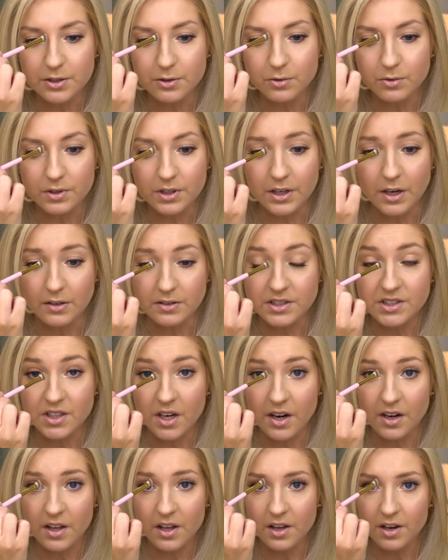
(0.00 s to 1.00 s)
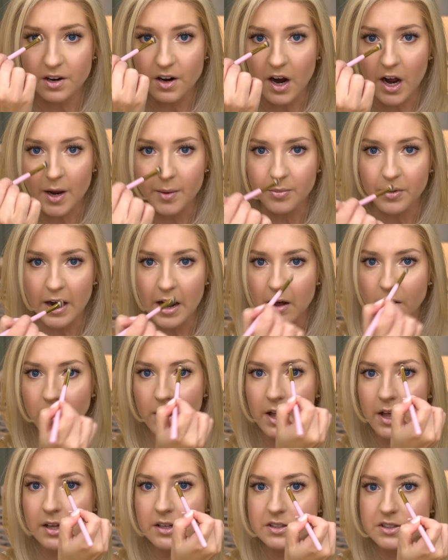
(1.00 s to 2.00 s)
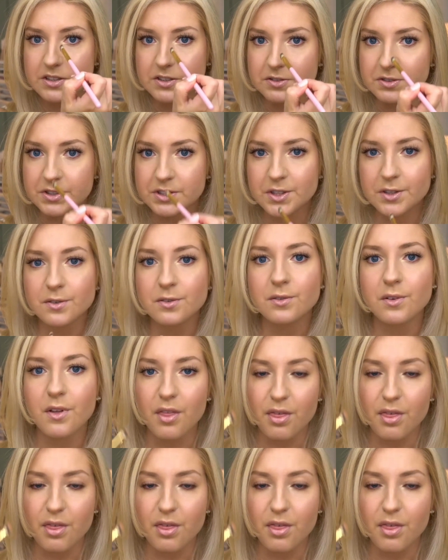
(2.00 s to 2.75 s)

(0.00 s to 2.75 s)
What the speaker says: you know, starting at your eyebrow, do 2